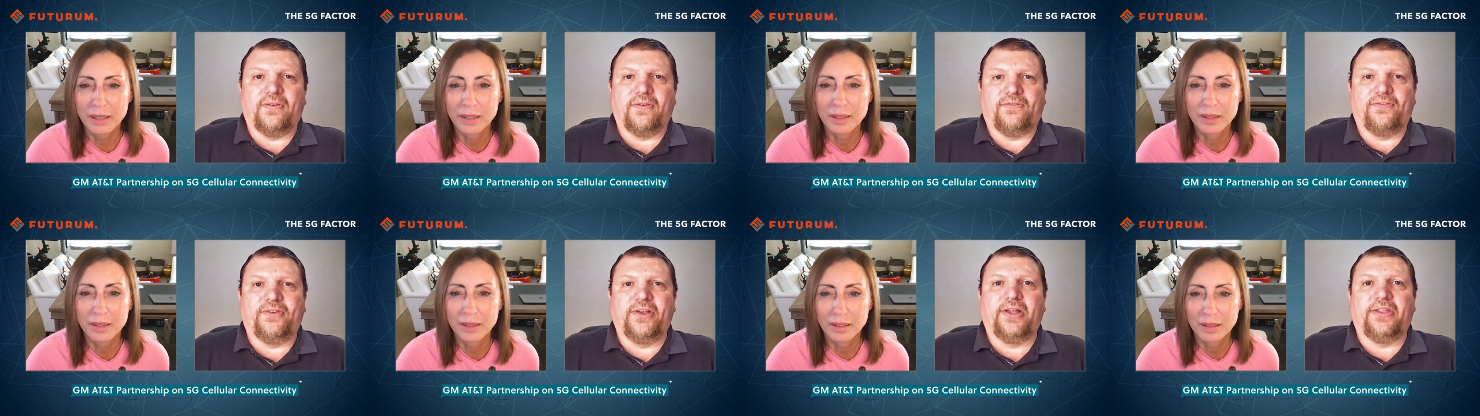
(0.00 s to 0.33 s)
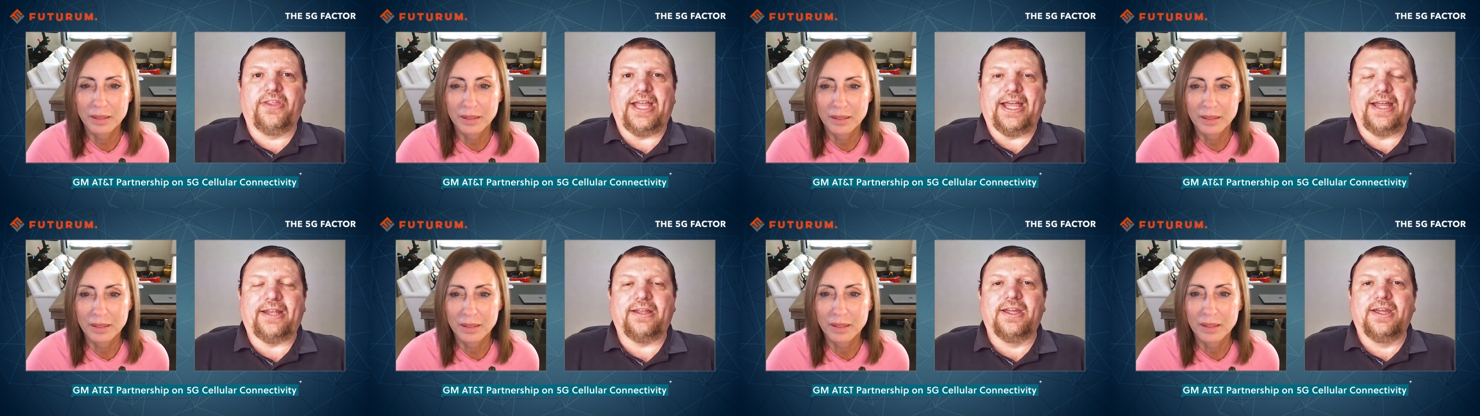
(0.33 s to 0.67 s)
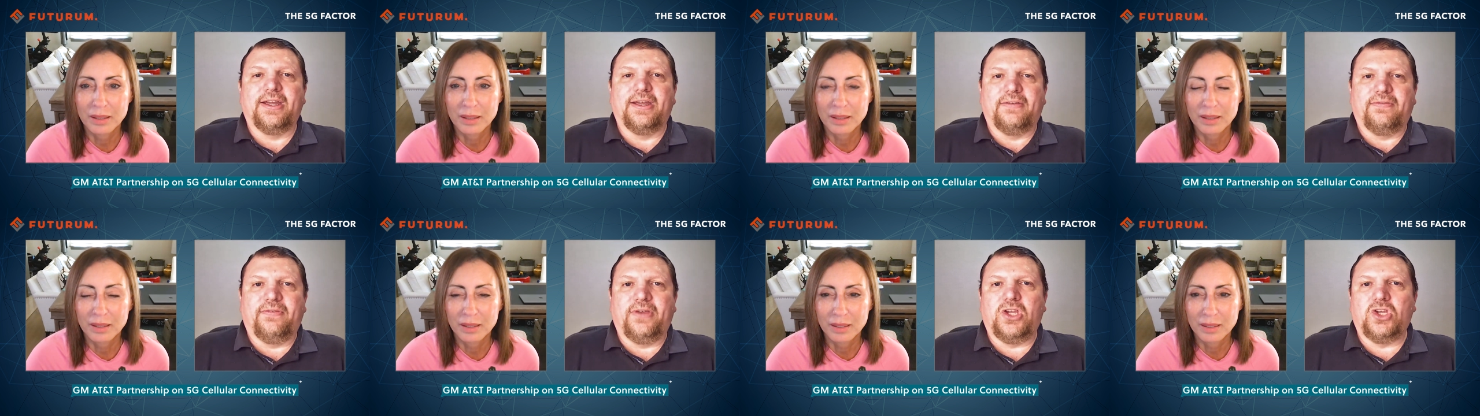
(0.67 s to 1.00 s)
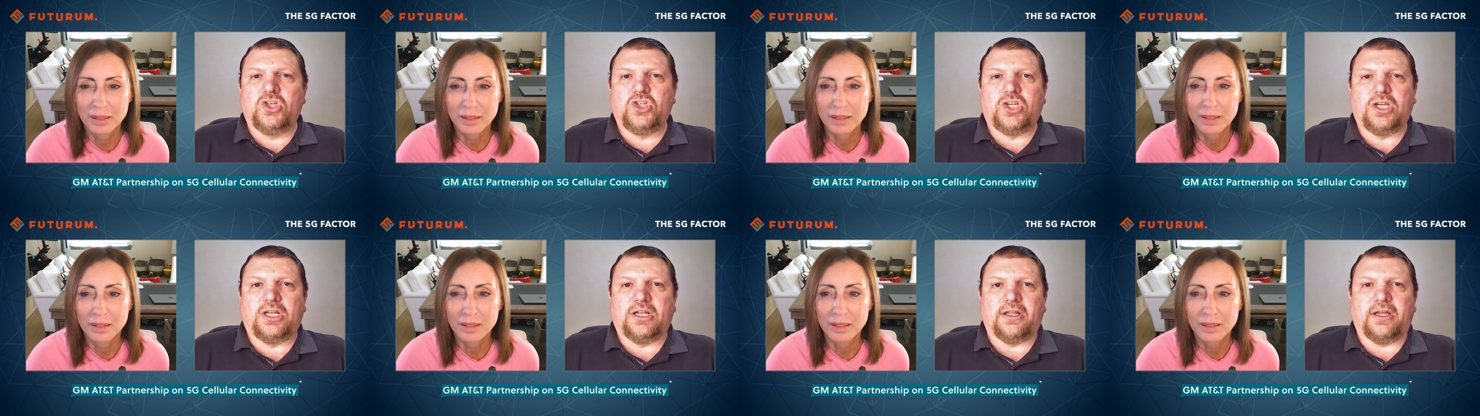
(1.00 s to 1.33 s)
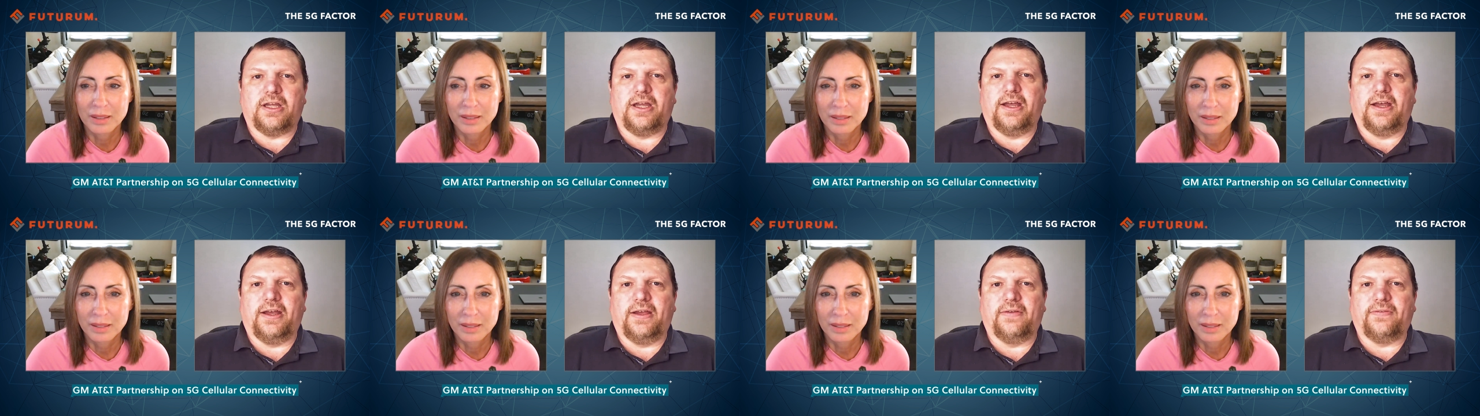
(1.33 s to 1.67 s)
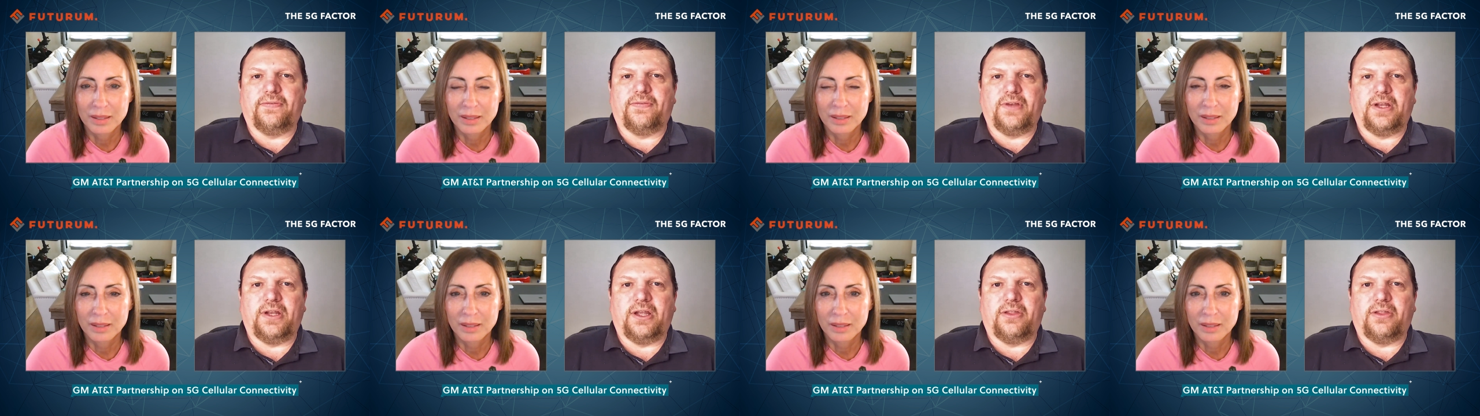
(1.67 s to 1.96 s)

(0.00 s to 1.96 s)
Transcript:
Speaker 1: fulfill that vision of,